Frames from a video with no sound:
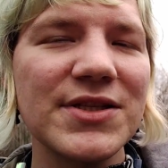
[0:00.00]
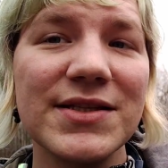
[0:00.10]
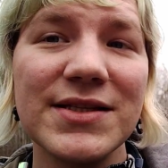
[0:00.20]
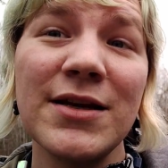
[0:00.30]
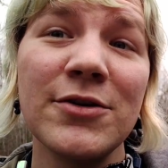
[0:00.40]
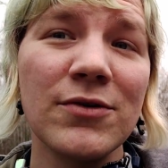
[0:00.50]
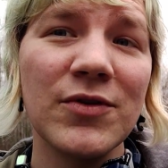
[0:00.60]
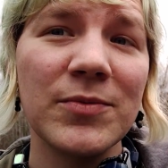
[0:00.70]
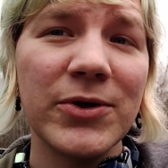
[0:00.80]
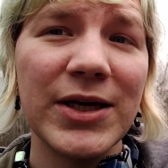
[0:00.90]
the center of
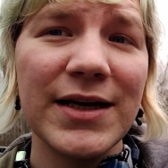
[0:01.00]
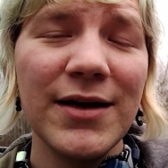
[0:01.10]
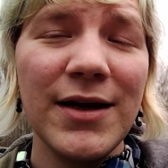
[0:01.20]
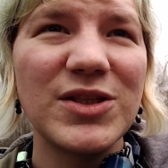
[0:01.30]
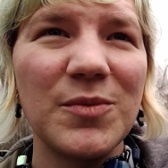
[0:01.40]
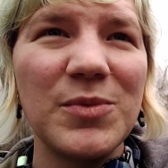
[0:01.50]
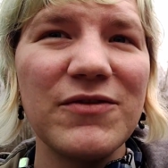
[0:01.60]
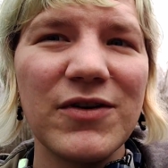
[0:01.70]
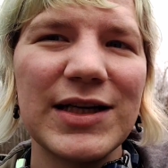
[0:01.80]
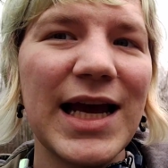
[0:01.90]
the plate, to be
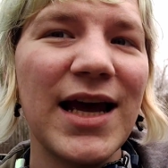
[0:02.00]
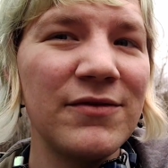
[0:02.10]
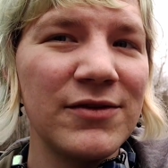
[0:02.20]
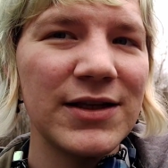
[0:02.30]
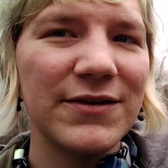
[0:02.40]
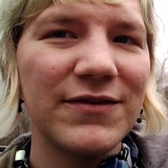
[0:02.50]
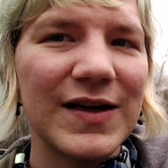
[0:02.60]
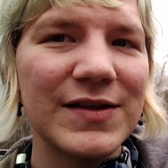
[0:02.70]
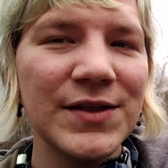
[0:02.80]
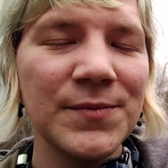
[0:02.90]
very heavily
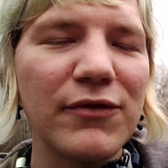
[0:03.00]
affected.